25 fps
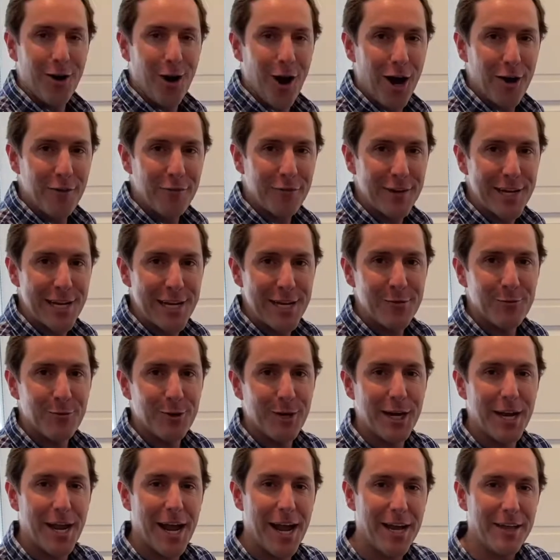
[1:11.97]
Off heat,
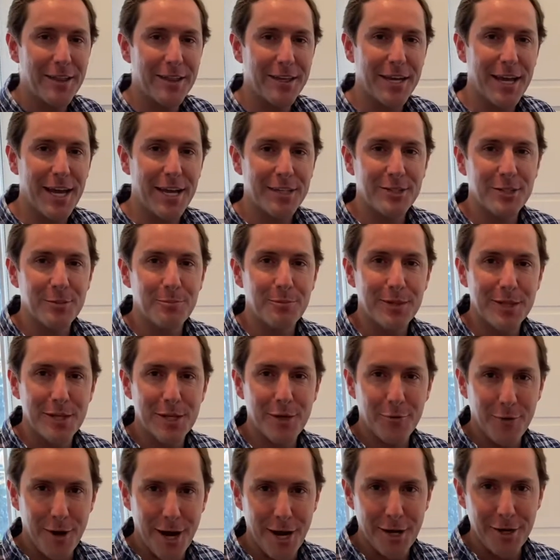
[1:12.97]
we're going to add the ketchup and
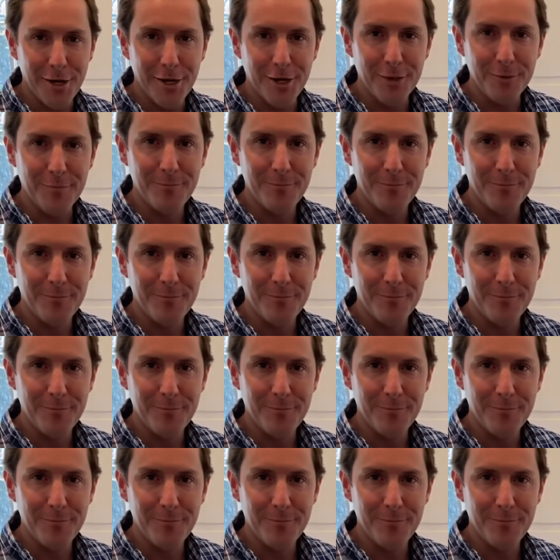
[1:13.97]
the oregano.